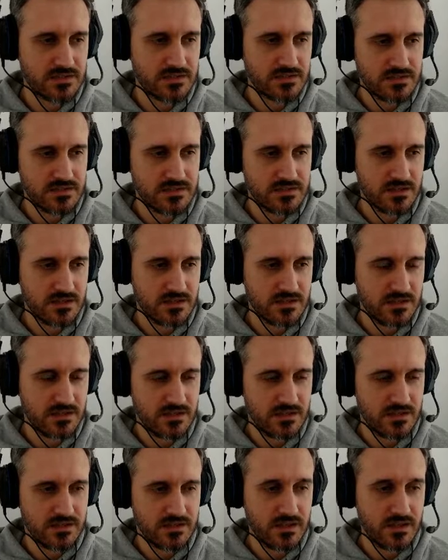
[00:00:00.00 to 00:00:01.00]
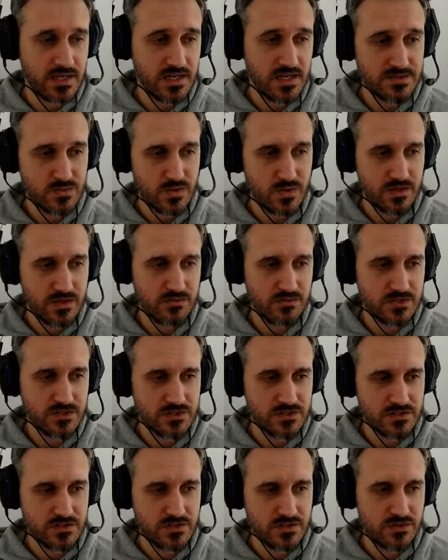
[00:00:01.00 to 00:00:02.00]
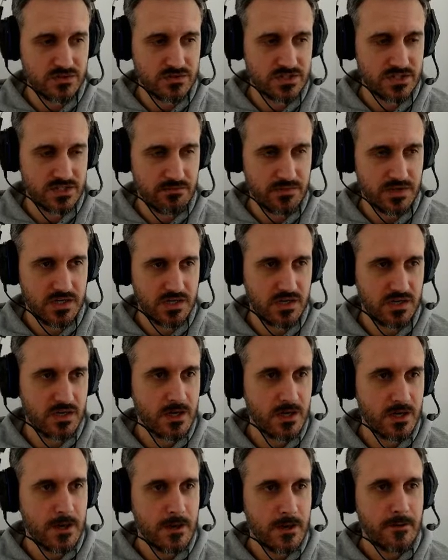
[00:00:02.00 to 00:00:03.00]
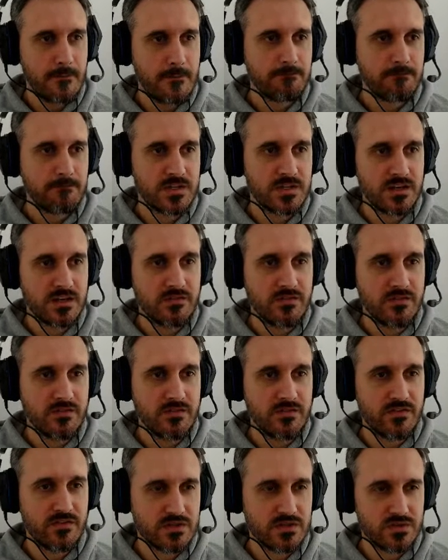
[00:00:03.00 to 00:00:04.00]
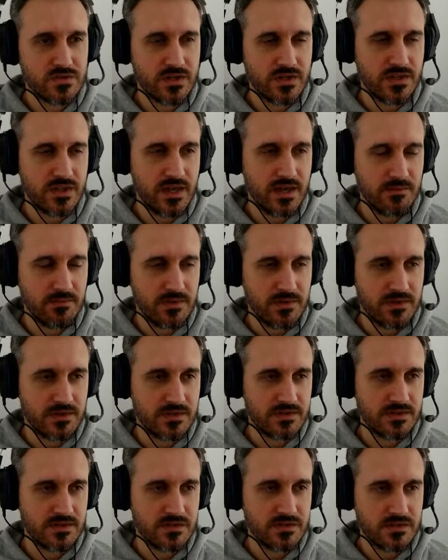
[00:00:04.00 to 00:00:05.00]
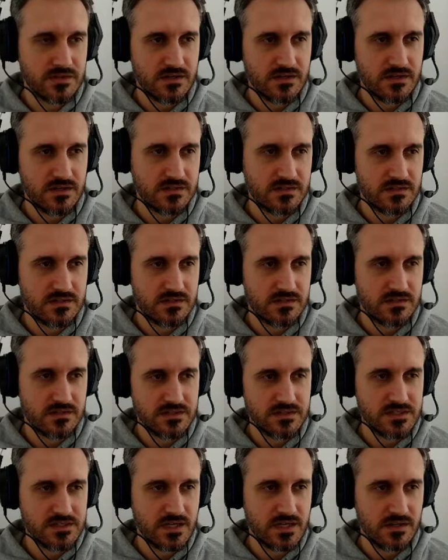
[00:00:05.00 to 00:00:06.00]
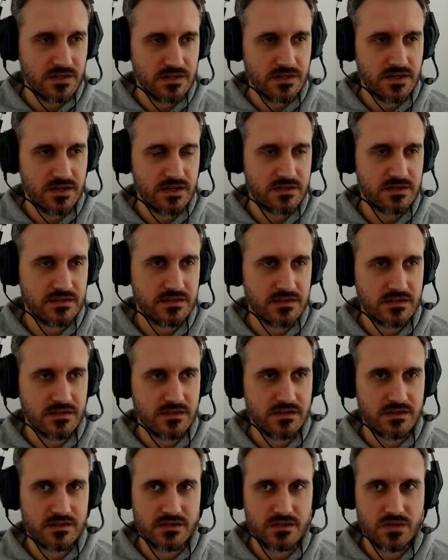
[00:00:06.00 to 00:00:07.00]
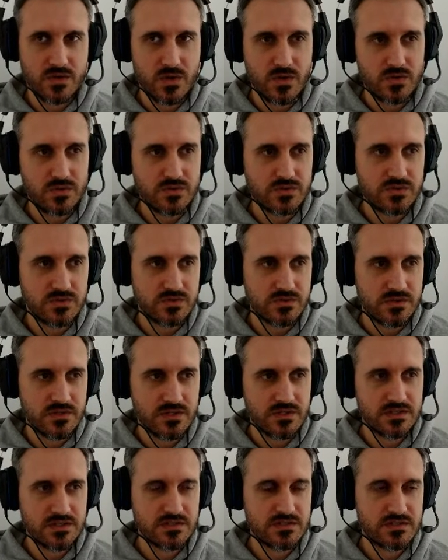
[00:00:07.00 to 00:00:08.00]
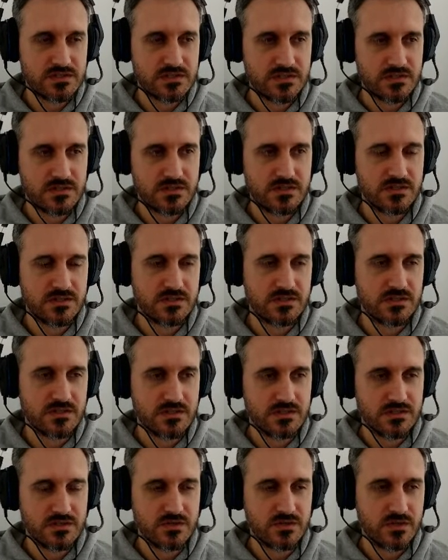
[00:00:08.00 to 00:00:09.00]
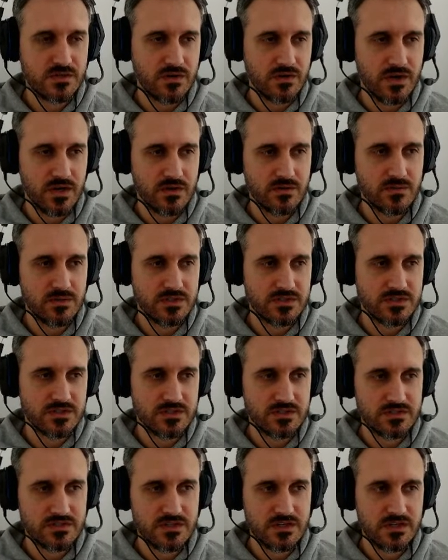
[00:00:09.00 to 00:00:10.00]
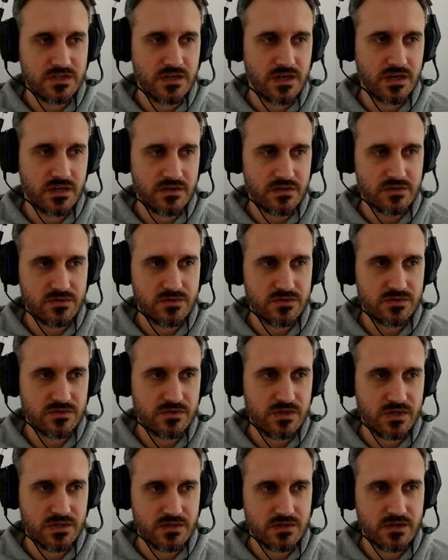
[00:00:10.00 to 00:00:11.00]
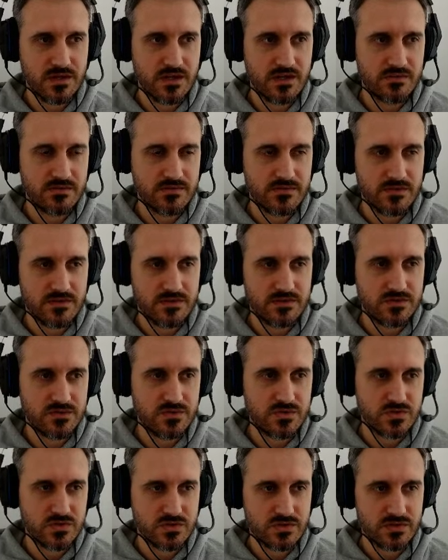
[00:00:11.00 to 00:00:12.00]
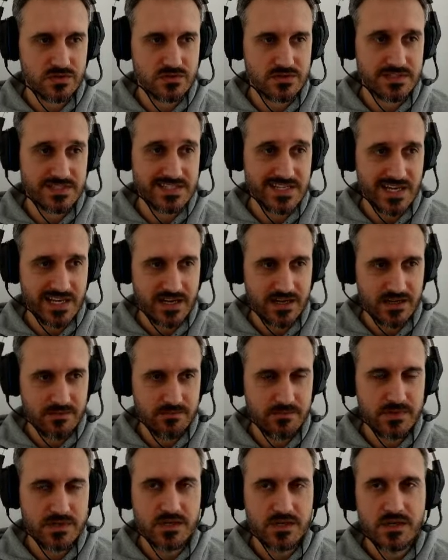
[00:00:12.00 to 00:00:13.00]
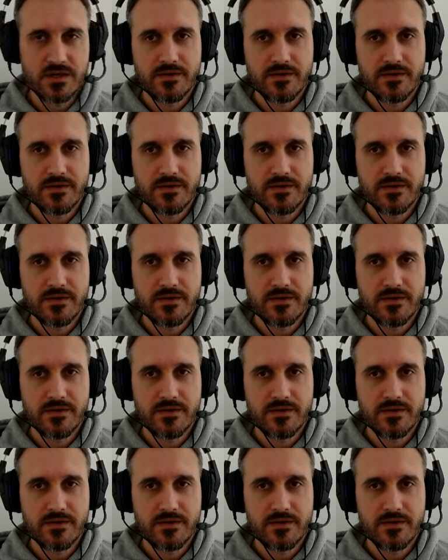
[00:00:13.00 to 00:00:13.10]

it's the last one, which is called Gemini. And then if I want to enable it, they're saying that go to this URL, which is ai.google.dev tutorial setup.